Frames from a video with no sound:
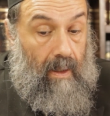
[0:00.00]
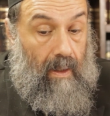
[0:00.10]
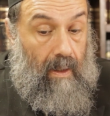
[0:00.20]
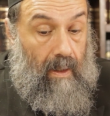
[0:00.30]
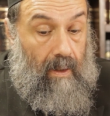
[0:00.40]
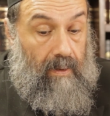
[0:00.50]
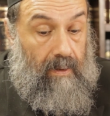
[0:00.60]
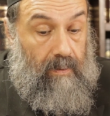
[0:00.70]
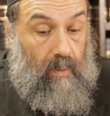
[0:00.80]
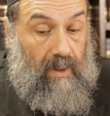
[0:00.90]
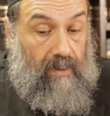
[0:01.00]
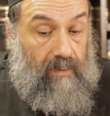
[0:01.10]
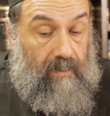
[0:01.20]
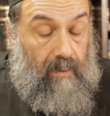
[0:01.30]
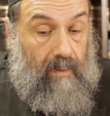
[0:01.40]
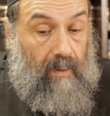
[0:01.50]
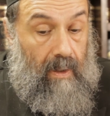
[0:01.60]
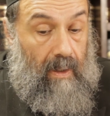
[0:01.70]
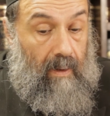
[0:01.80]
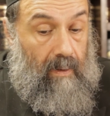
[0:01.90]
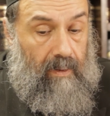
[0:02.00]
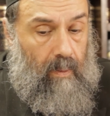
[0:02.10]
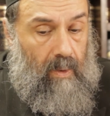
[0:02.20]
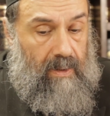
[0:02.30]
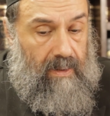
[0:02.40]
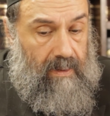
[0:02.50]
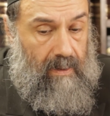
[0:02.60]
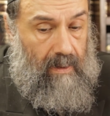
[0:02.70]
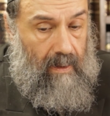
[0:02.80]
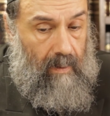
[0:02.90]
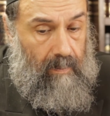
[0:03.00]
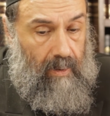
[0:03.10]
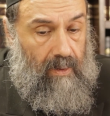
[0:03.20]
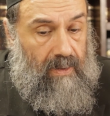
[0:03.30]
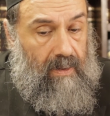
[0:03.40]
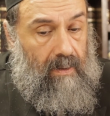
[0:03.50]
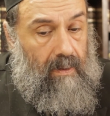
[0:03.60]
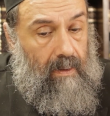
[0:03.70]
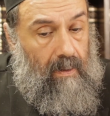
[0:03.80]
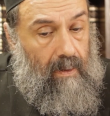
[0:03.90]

that went through. There was a person